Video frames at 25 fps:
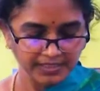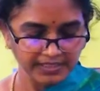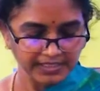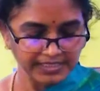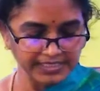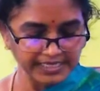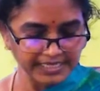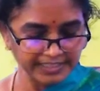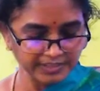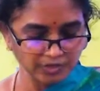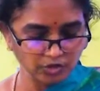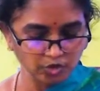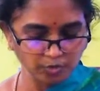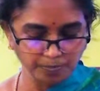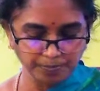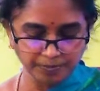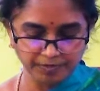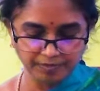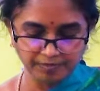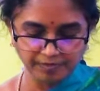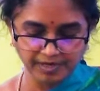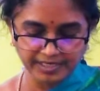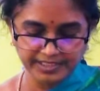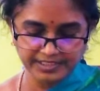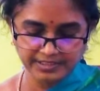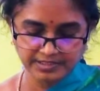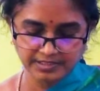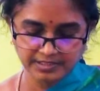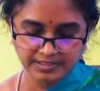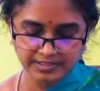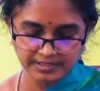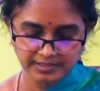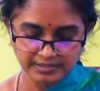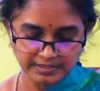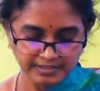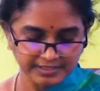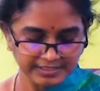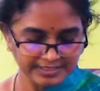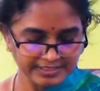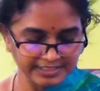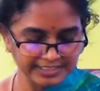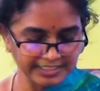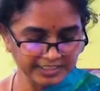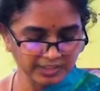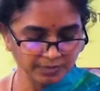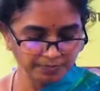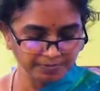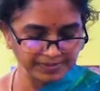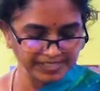He has supervised 6